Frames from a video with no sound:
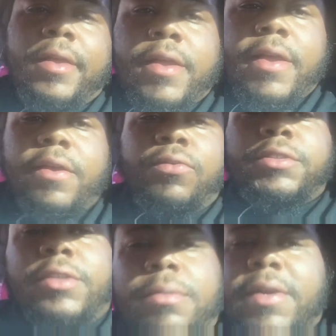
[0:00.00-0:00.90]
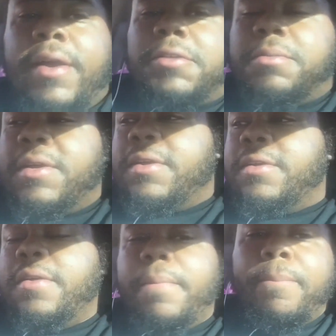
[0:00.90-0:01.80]
Hey, what's up, guys, man?
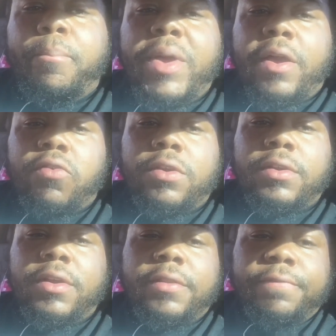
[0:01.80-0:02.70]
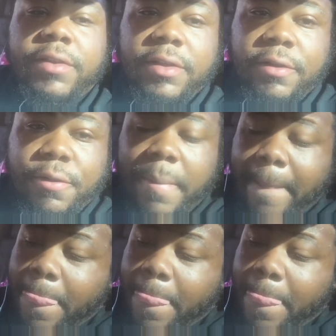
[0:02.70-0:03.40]
Back with another video.